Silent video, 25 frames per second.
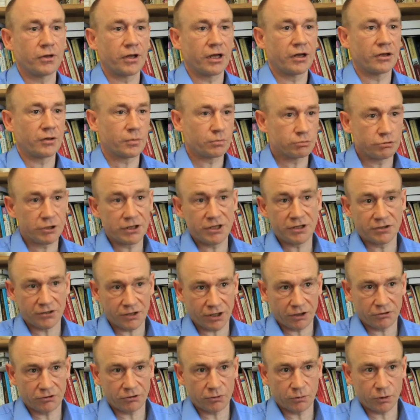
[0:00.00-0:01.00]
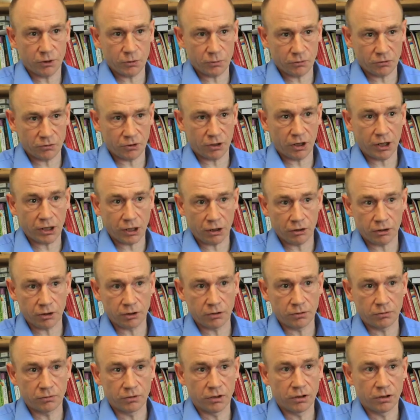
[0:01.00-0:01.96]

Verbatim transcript: than its predecessor, which was the Hyogo